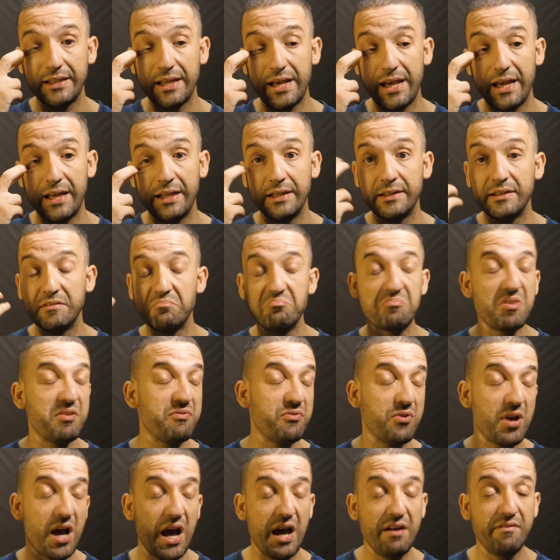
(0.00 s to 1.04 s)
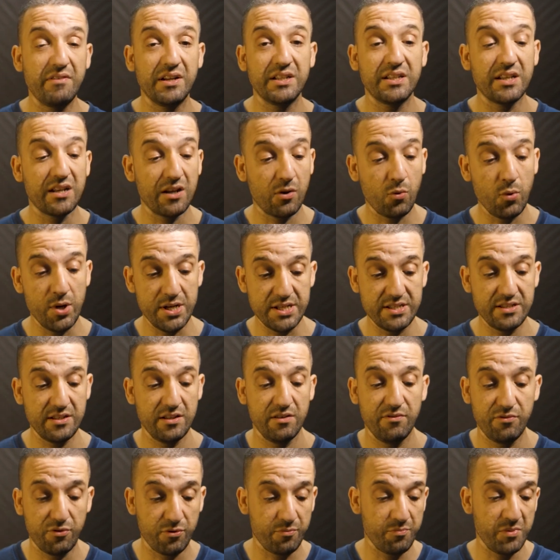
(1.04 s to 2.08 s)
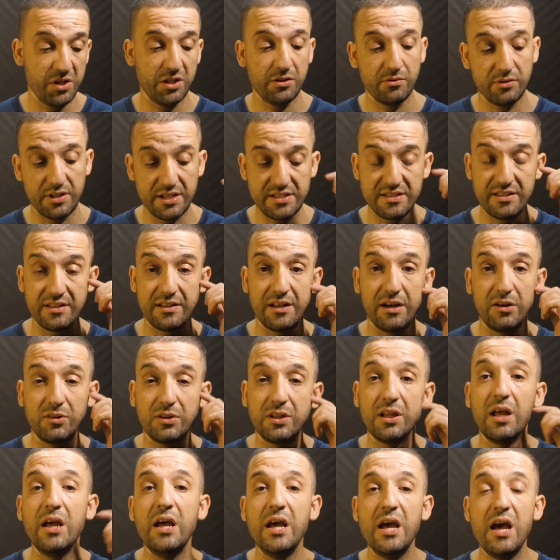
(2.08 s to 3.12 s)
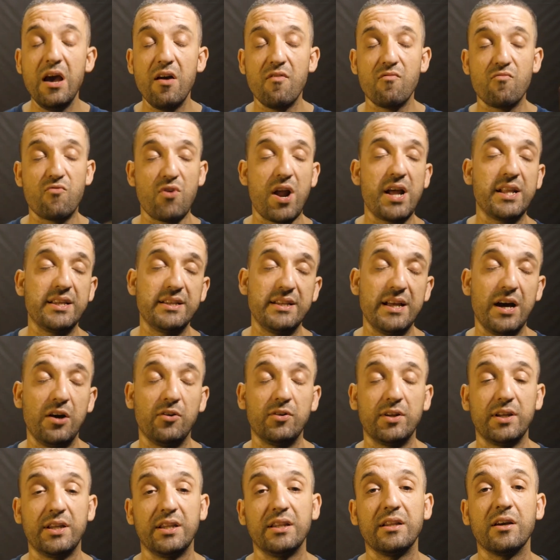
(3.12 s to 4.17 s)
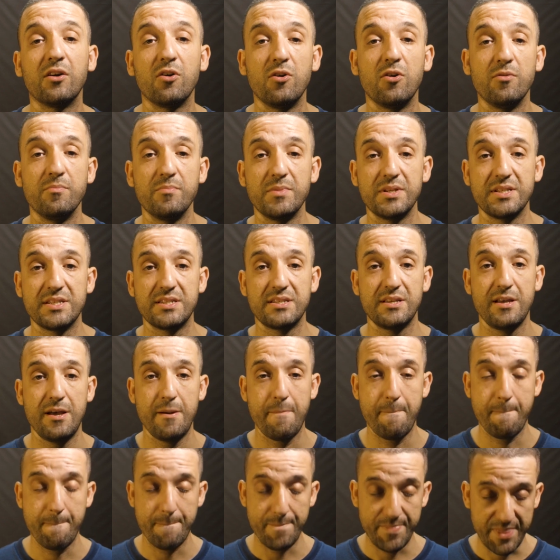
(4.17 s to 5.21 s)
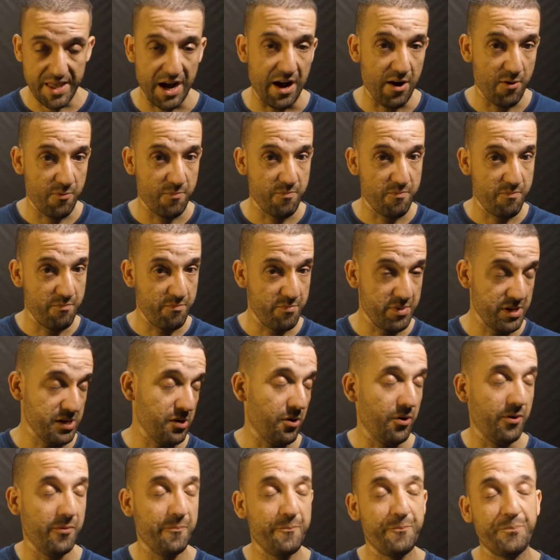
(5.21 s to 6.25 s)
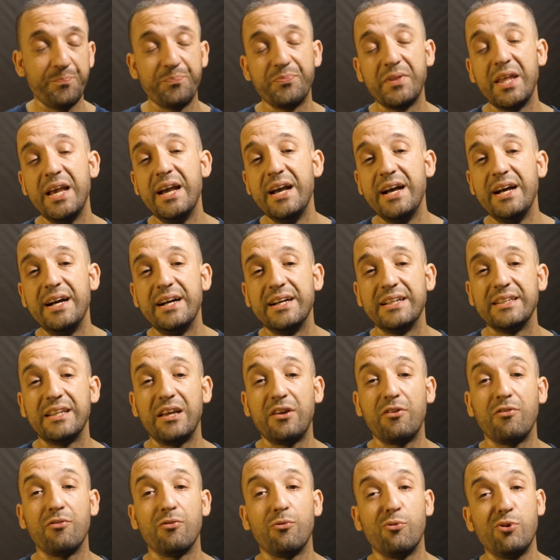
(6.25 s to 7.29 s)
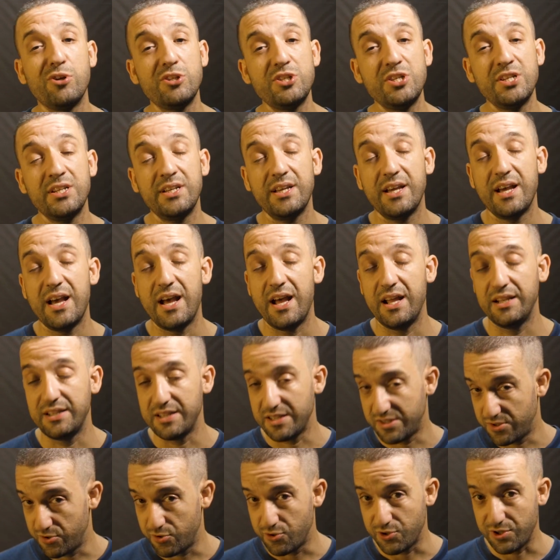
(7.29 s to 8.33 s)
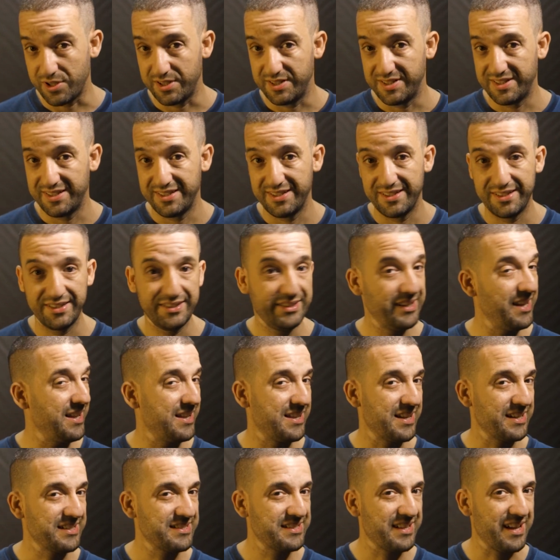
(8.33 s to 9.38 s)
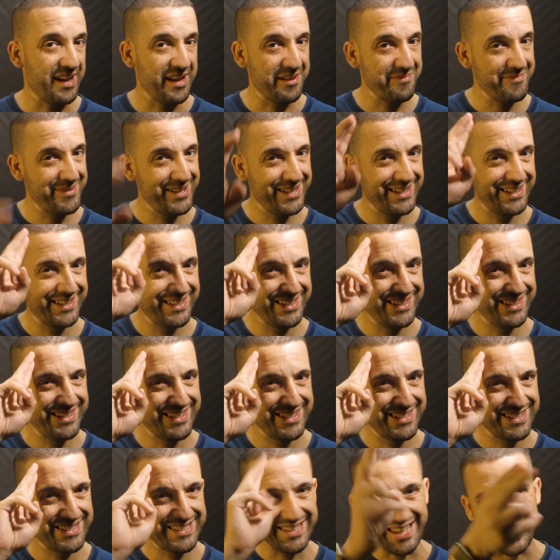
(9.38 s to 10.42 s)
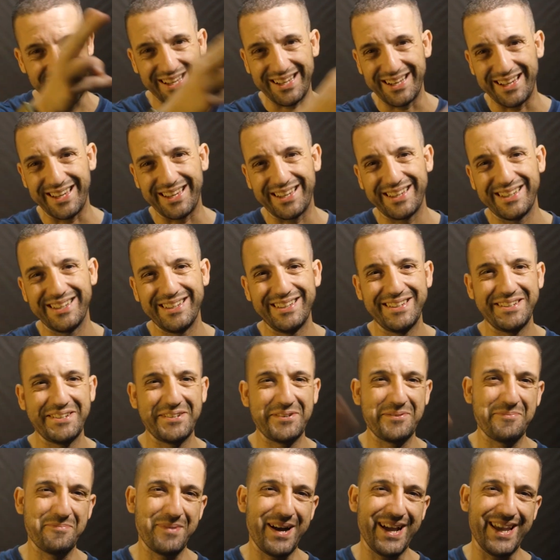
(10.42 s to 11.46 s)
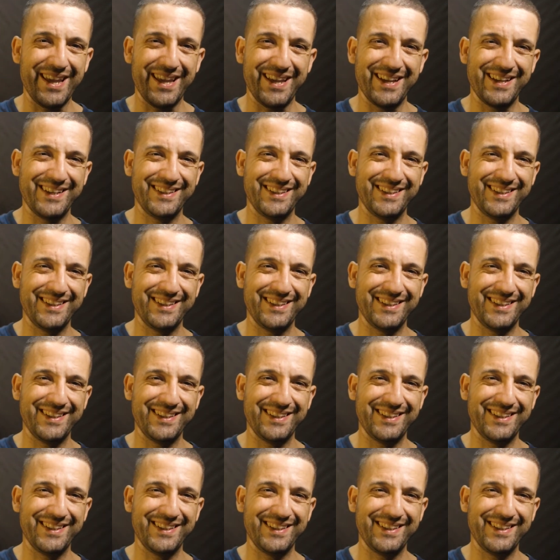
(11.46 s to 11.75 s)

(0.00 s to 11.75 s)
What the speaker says: and if you have any requests for me to test it out, write it down in the comments down below. Thank you for watching, and as usual, till next time, stay click. Bye.